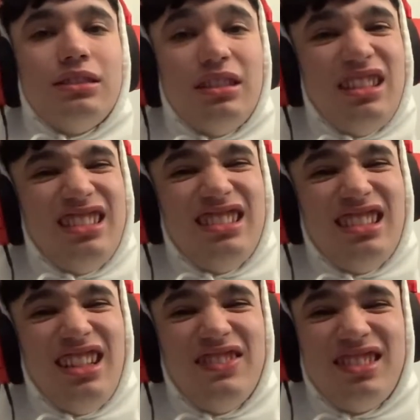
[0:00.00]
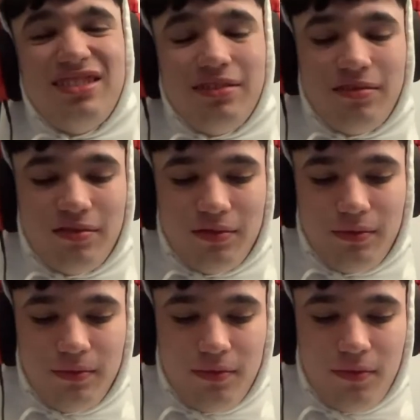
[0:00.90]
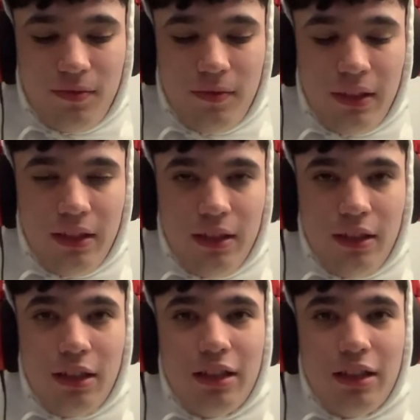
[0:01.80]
that's my opinion. Number 14.